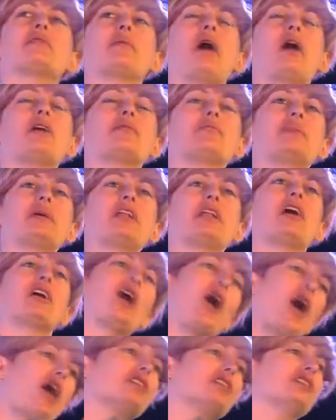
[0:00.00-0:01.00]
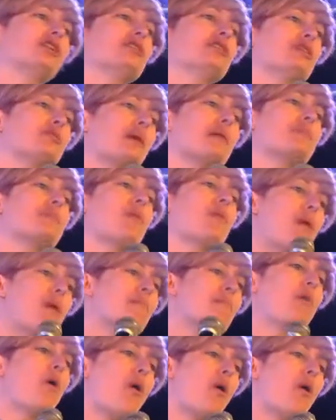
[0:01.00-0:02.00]
I'd be like, oh, don't these people want
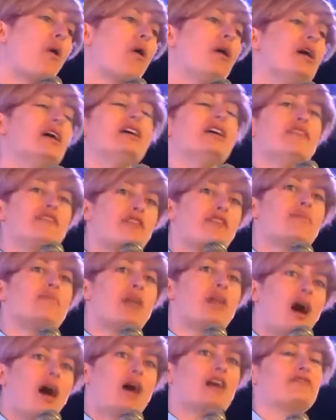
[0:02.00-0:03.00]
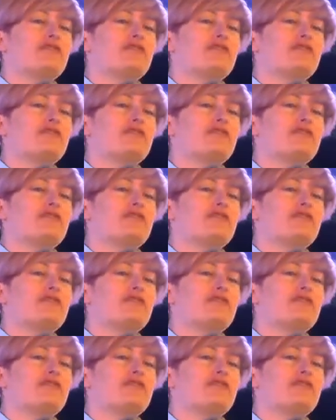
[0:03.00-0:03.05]
more from life?